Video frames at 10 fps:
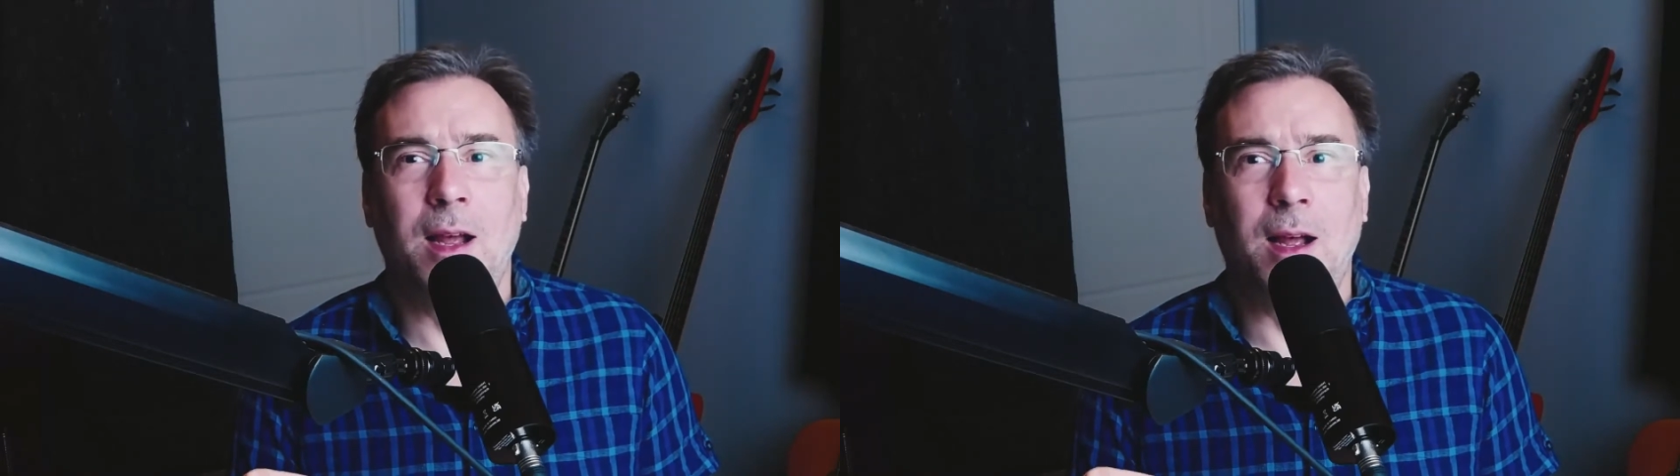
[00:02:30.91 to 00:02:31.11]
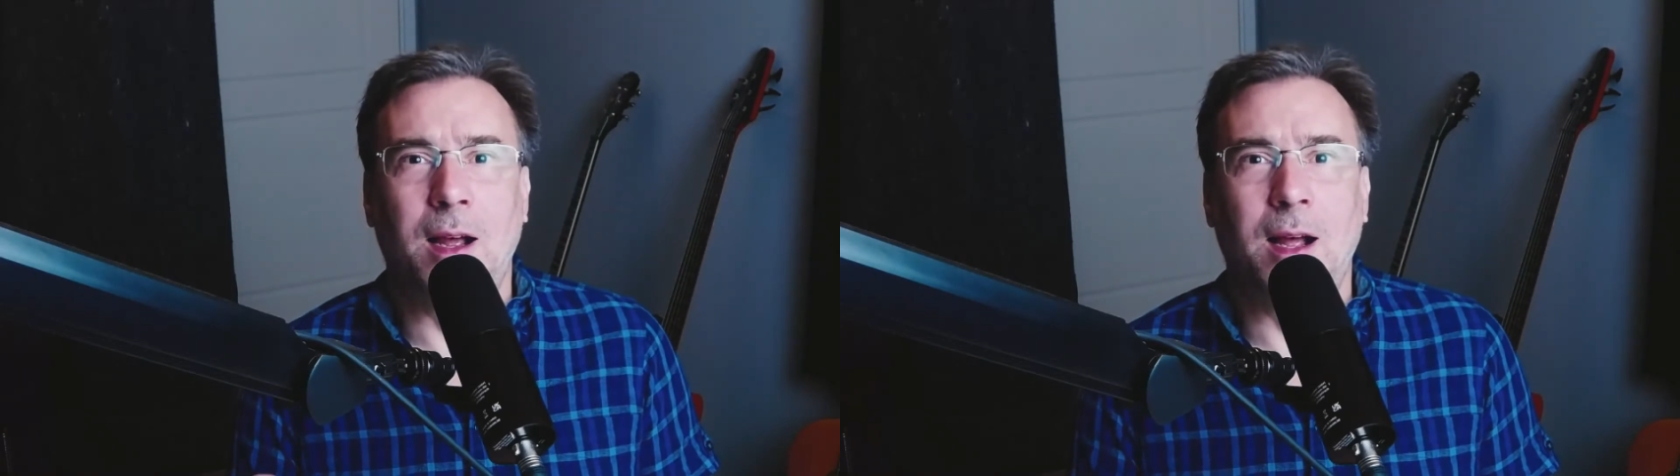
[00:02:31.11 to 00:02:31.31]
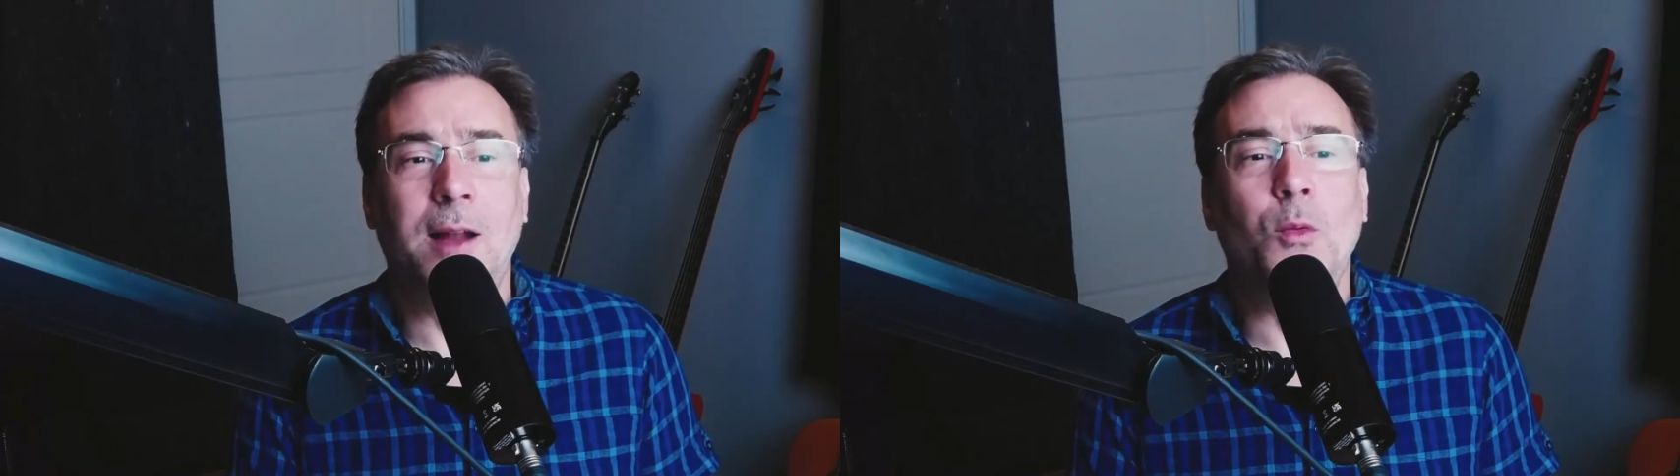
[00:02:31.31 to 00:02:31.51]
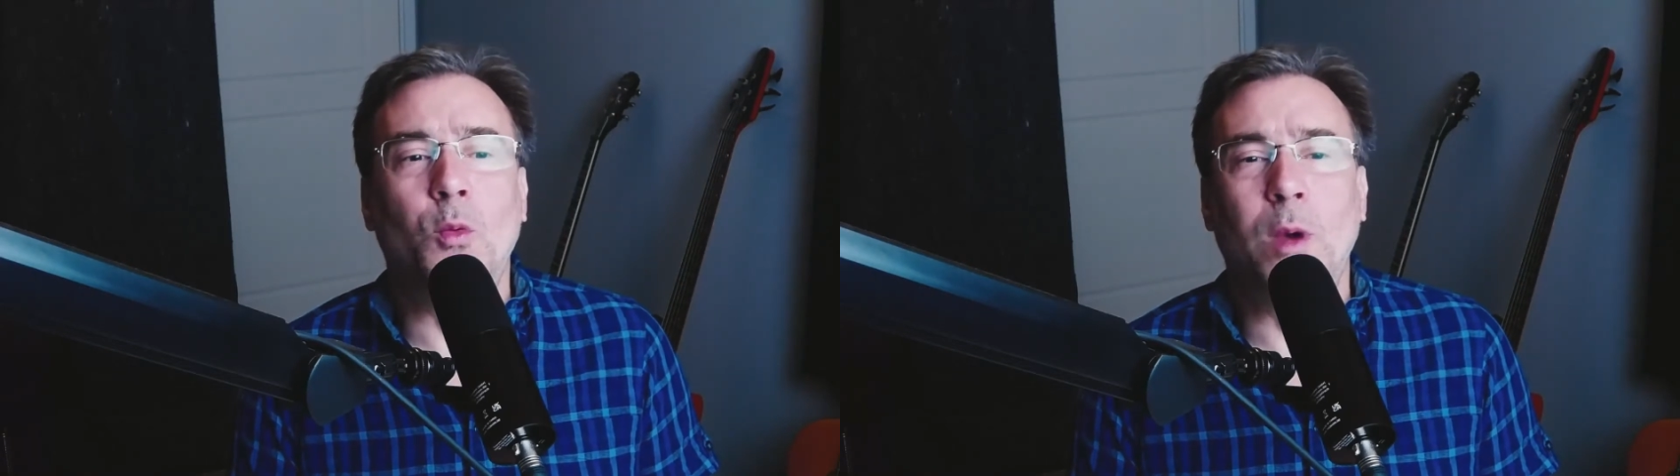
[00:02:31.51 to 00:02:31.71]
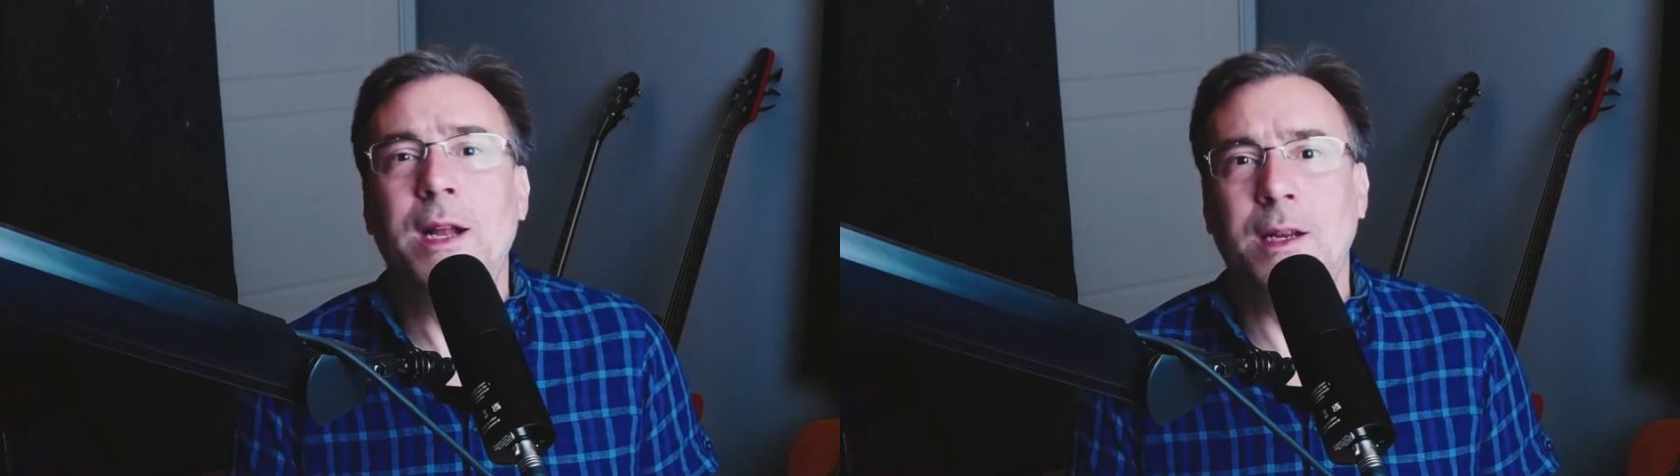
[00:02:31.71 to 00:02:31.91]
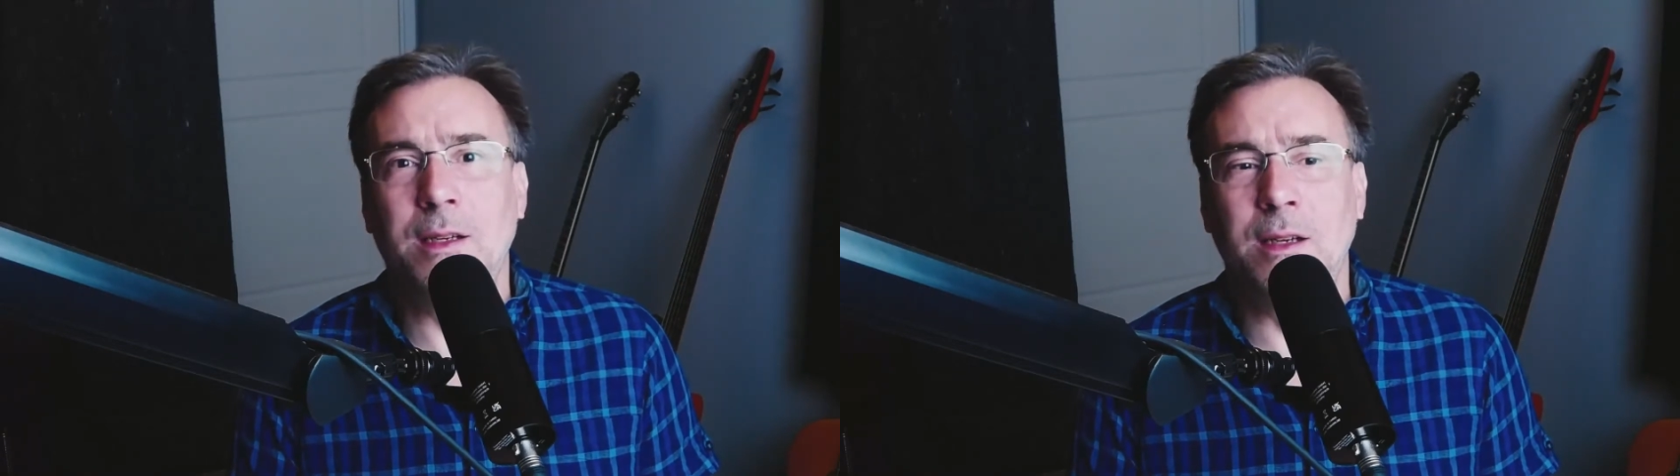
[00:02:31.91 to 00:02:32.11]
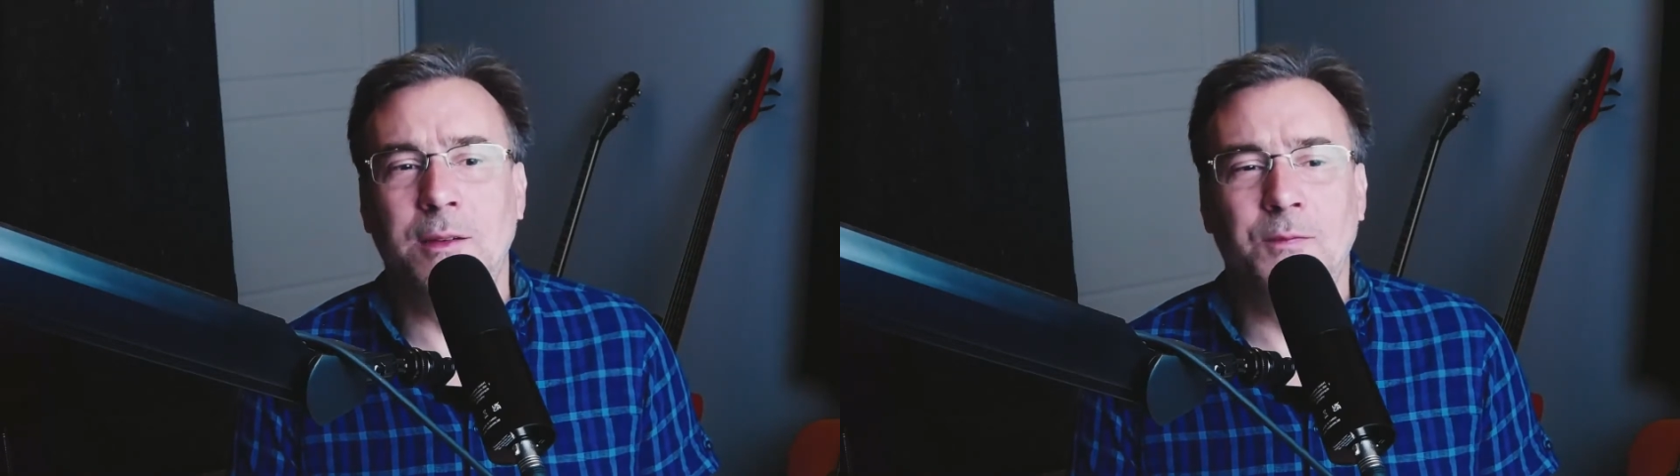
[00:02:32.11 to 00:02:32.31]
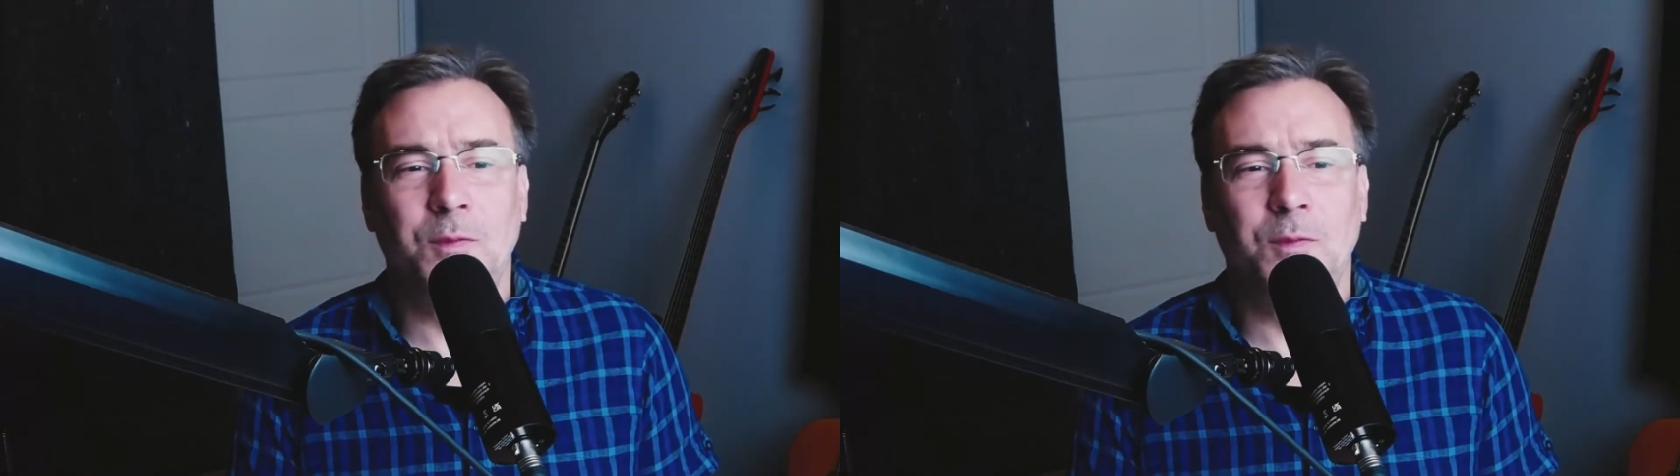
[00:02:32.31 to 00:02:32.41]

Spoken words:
at a wedding.